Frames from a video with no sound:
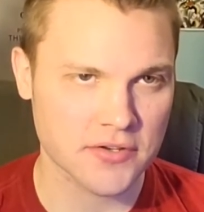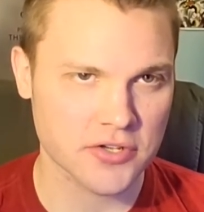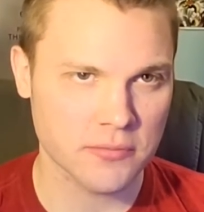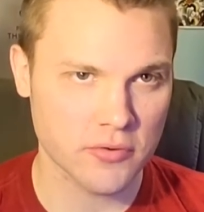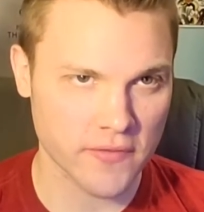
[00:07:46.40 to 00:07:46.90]

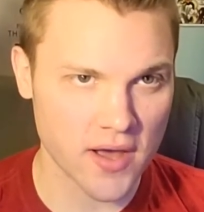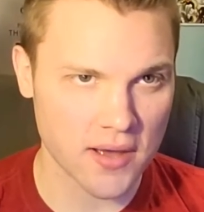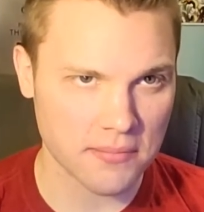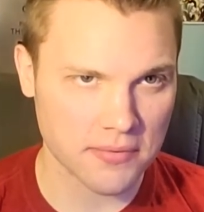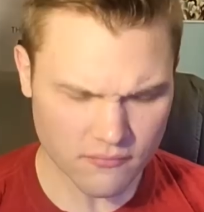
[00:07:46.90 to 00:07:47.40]
to move
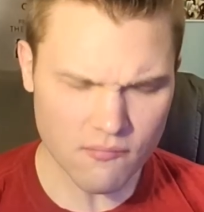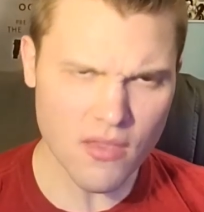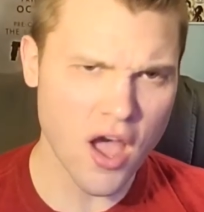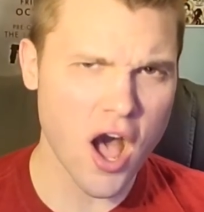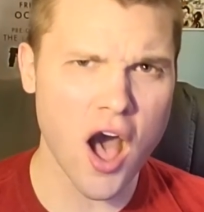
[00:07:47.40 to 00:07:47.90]
up.
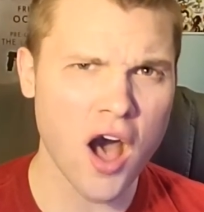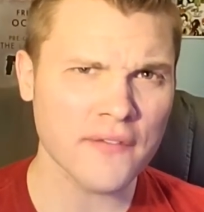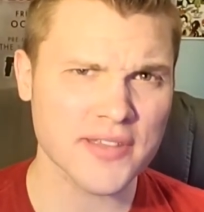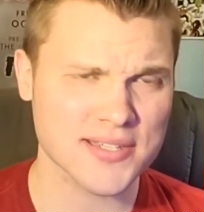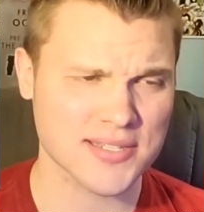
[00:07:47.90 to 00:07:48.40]

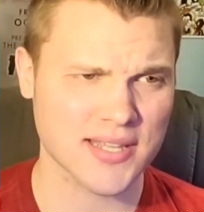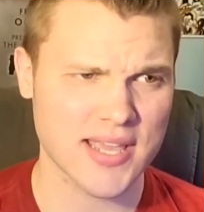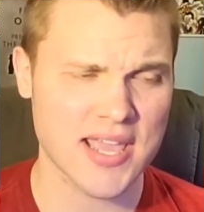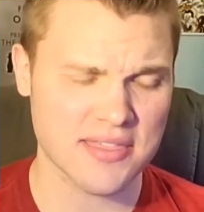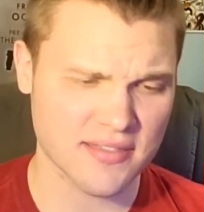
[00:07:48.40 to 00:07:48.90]

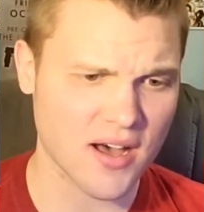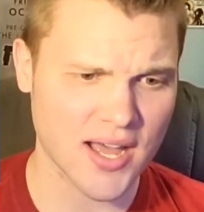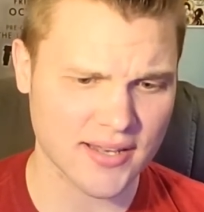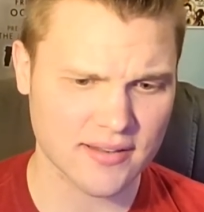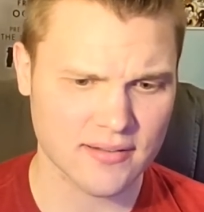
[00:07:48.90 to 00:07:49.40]
Obviously, he
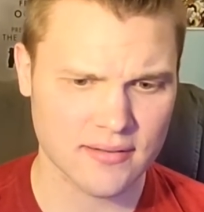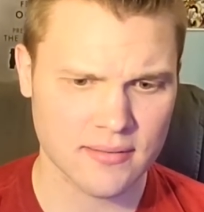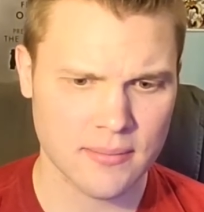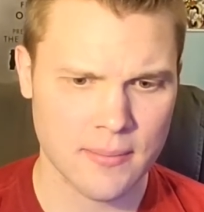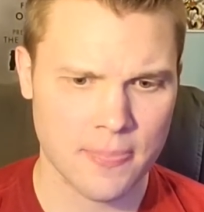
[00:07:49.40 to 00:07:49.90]
thought
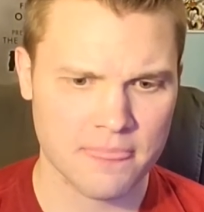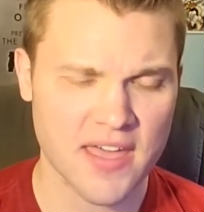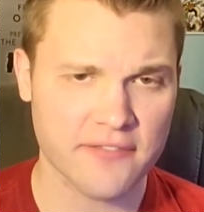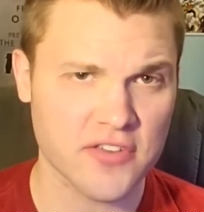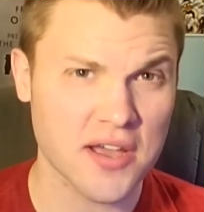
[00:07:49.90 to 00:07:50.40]

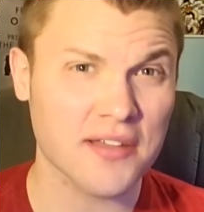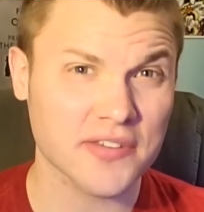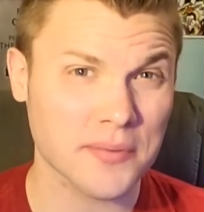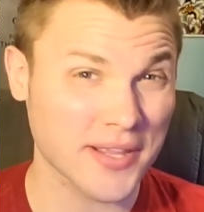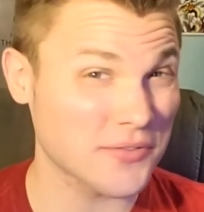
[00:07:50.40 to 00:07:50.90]
that if he
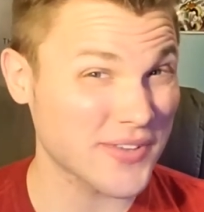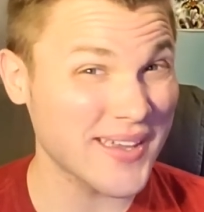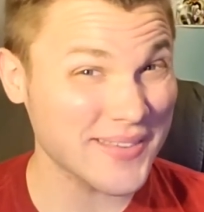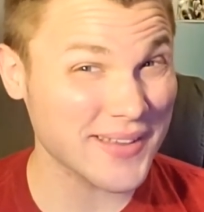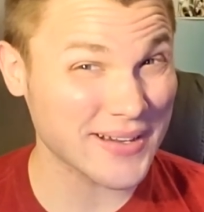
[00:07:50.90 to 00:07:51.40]
got somebody else
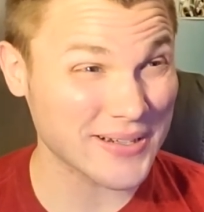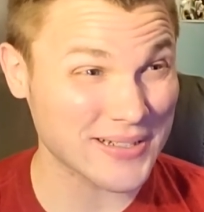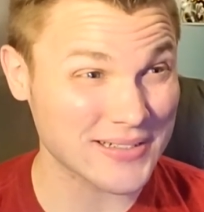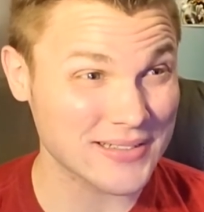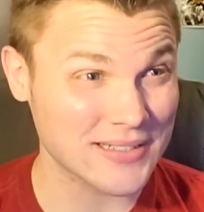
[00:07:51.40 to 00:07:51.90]
in
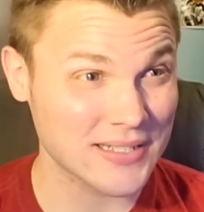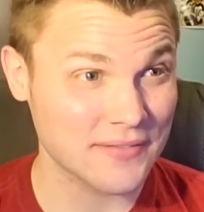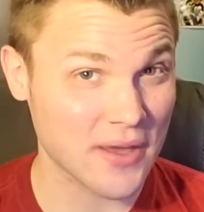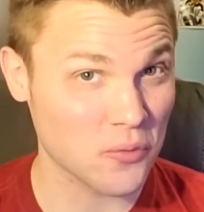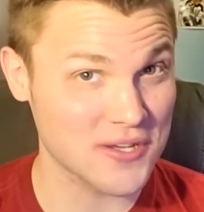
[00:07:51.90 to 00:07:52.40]
there
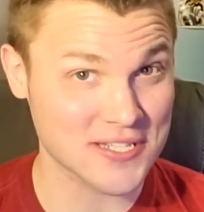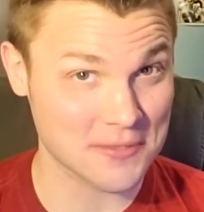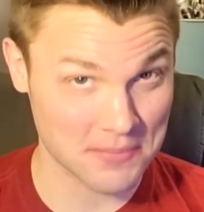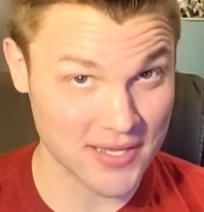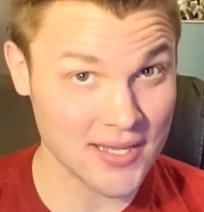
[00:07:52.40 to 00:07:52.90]
that
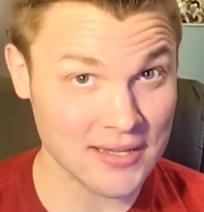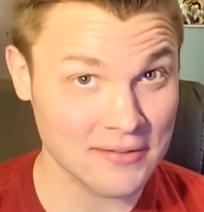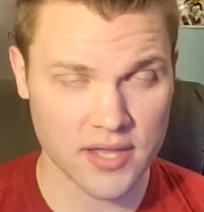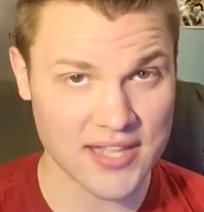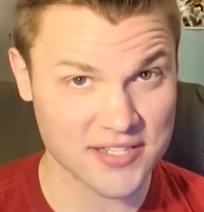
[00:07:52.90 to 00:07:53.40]
wasn't
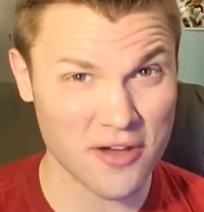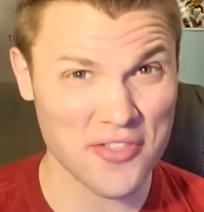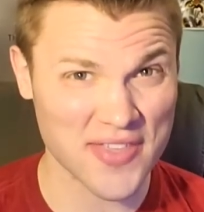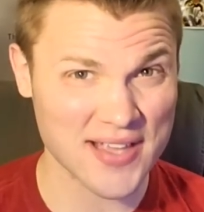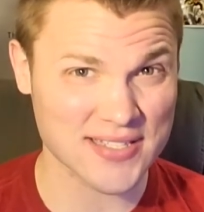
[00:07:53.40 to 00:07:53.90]
me and saw
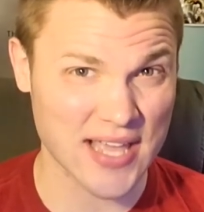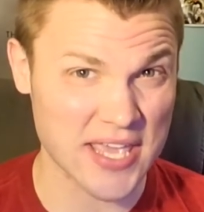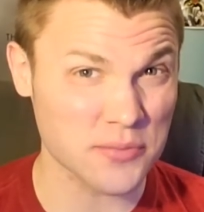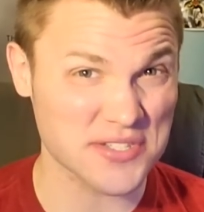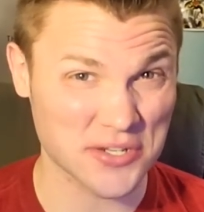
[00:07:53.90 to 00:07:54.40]
the things
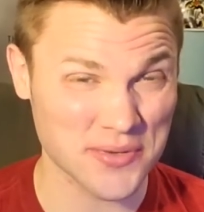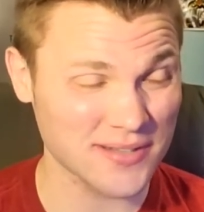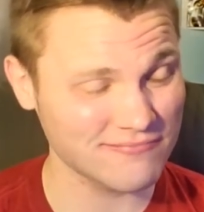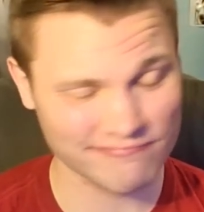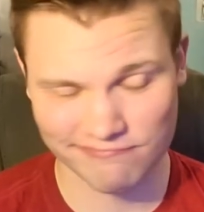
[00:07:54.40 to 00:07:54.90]
that he was
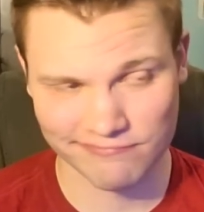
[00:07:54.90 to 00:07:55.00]
doing,